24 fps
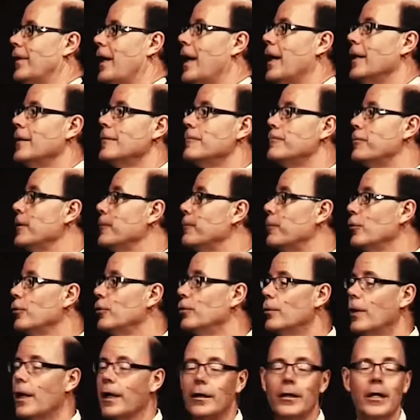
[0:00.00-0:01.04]
And the people
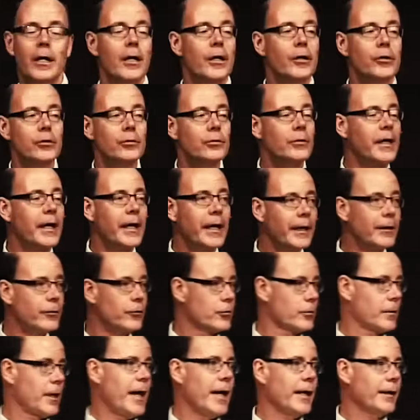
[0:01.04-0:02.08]
who aren't, you can't
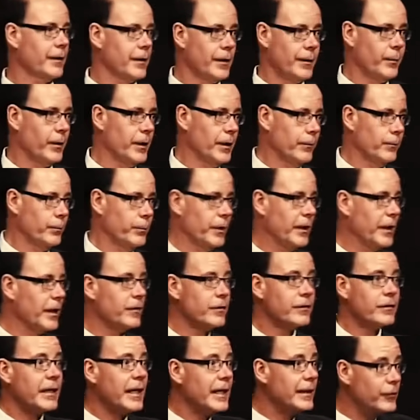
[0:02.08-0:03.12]
drag them in
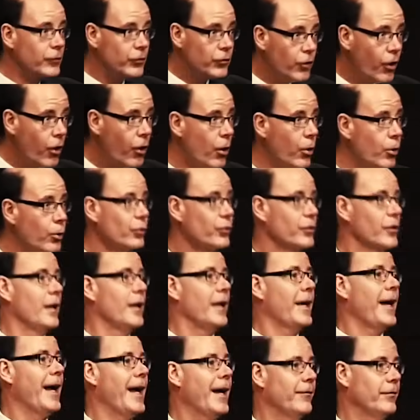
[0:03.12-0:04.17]
because they
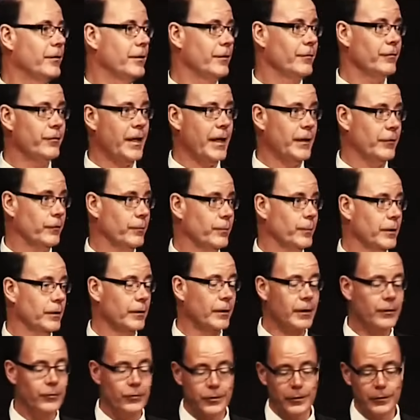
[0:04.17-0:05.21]
don't have an investment.
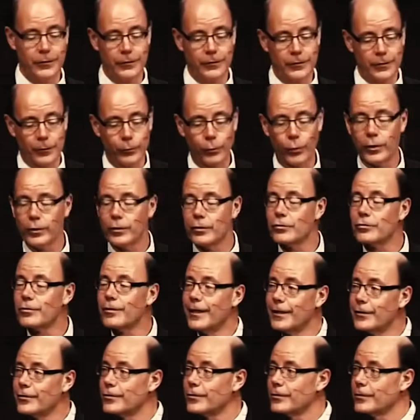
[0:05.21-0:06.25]
Because Jesus said, where your
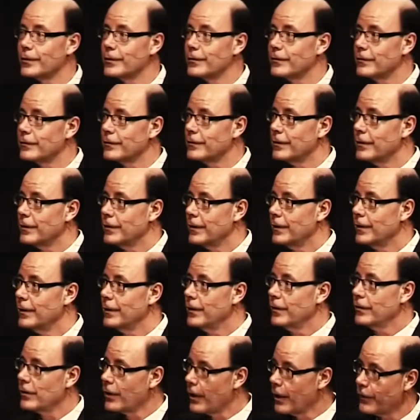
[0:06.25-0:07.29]
treasure is,
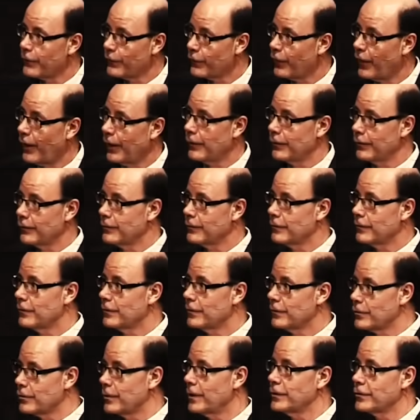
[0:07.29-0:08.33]
your heart follows
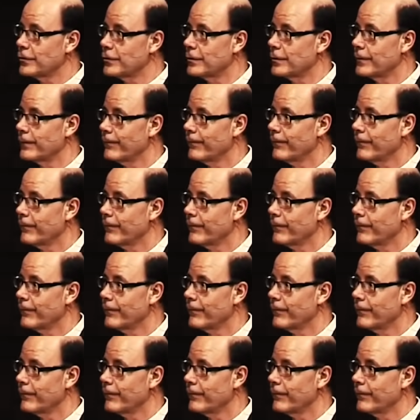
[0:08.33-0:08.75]
the treasure.